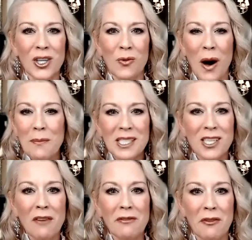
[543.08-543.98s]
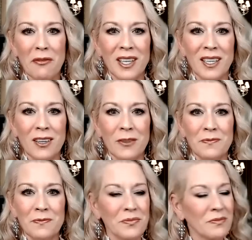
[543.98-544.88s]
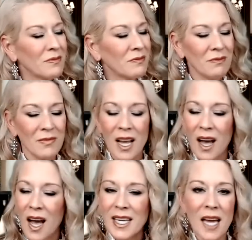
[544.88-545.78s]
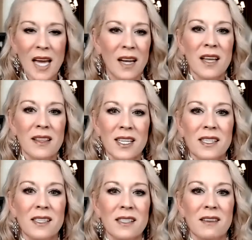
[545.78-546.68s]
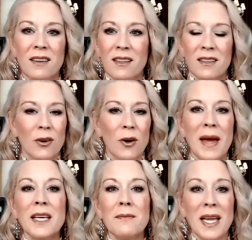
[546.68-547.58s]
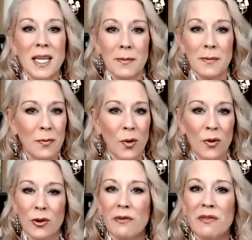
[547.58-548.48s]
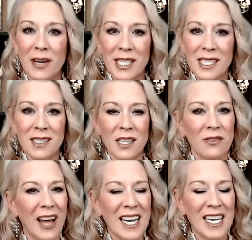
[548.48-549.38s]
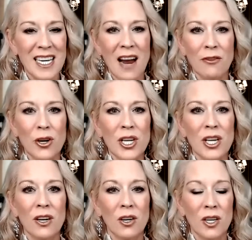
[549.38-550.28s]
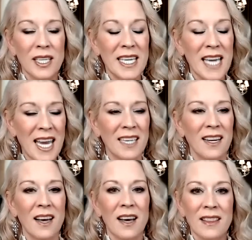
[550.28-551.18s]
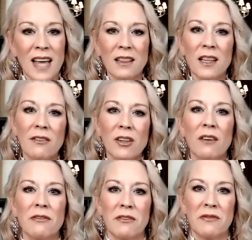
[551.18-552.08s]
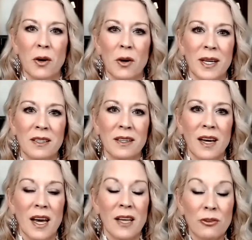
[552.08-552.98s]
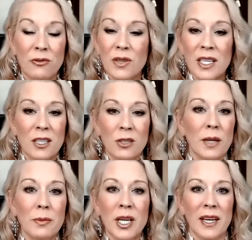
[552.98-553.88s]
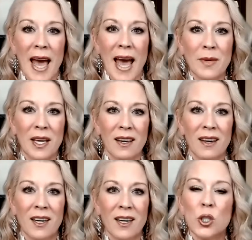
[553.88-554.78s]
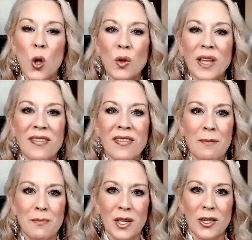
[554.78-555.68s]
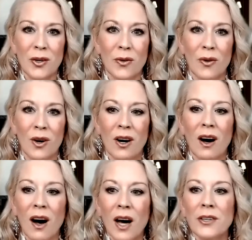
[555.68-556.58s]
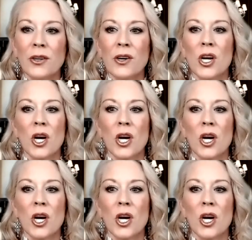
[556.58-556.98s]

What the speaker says: you up, it's not fulfilling you, again, there are many, many people that are very successful and never gain that level of fulfillment, and they're incredibly unhappy. Don't let that be you. Honor